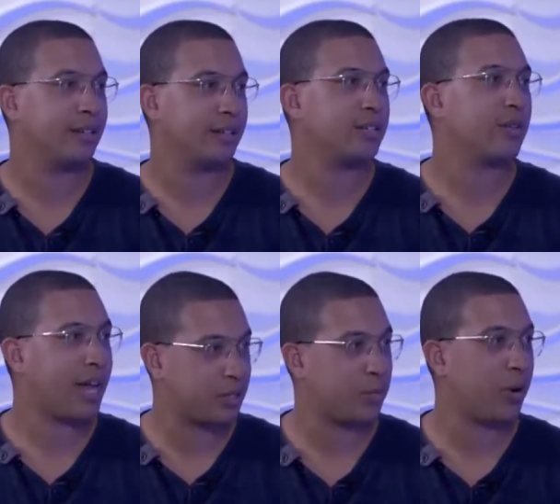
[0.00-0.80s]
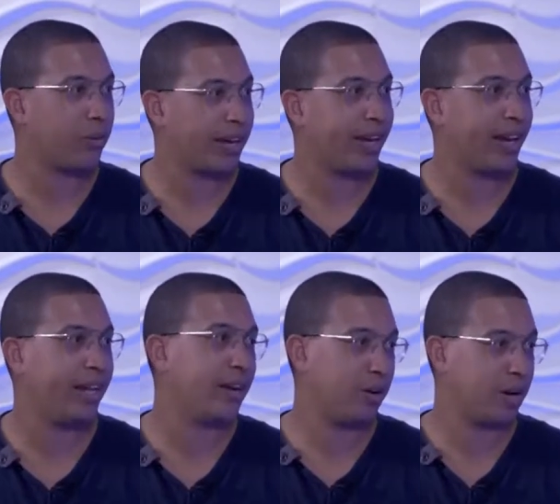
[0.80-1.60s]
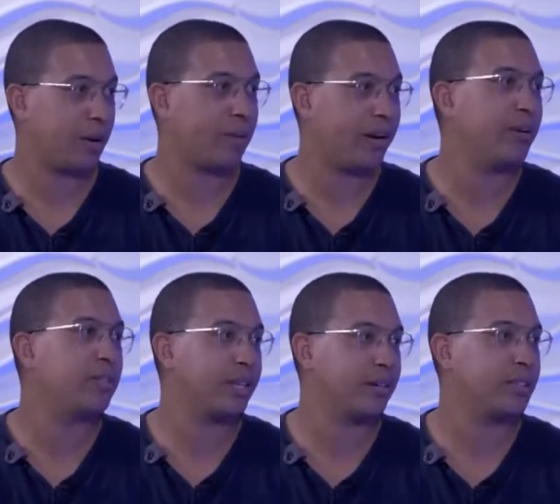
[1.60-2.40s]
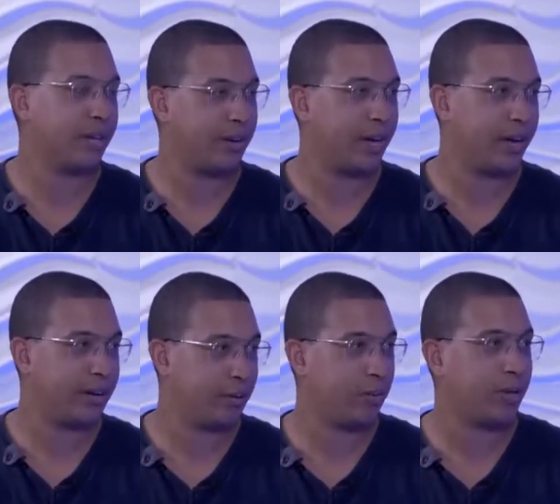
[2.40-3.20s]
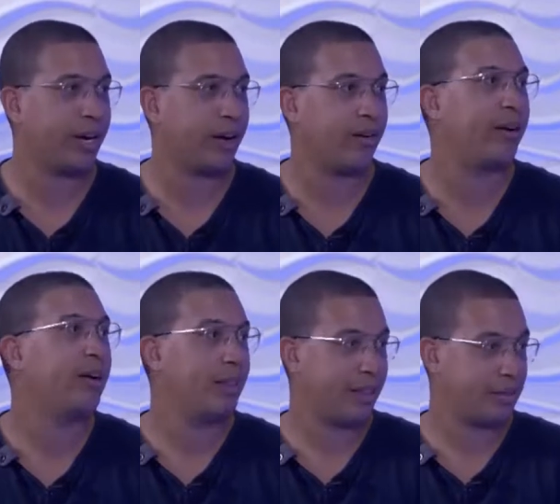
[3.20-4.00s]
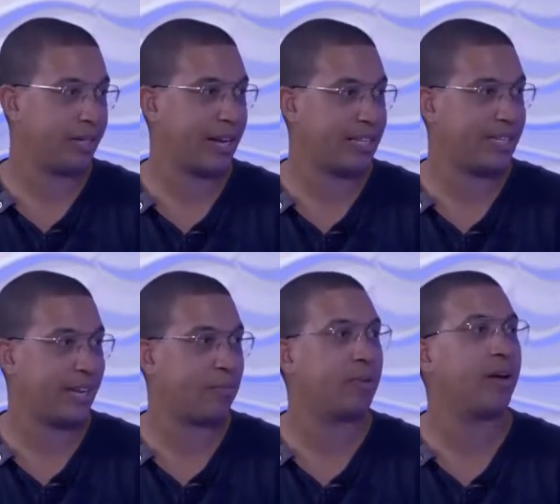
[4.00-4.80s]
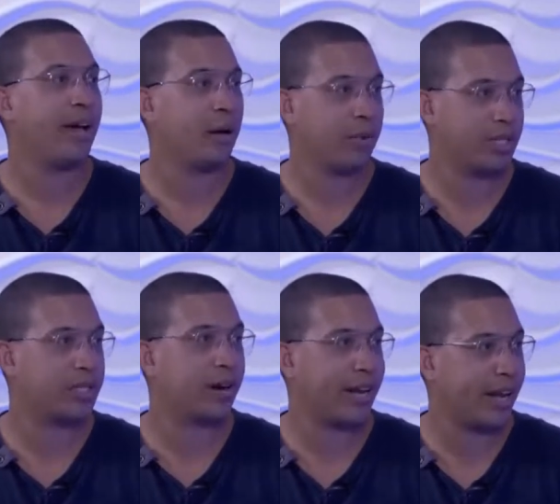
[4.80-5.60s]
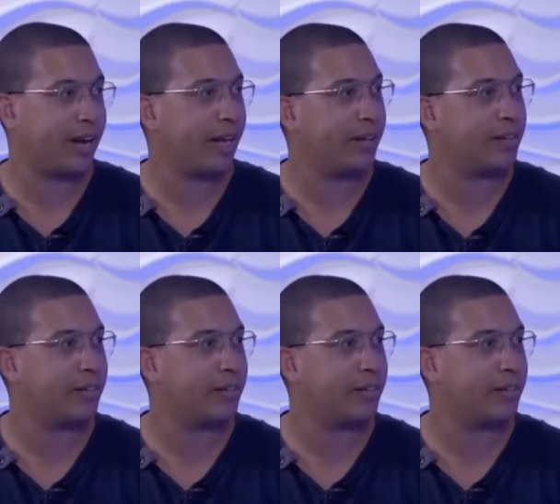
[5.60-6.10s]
So that's where I want to get in. I'll look at my notes and I'll say, okay, we're down. There was a nice dip and I want to start getting in.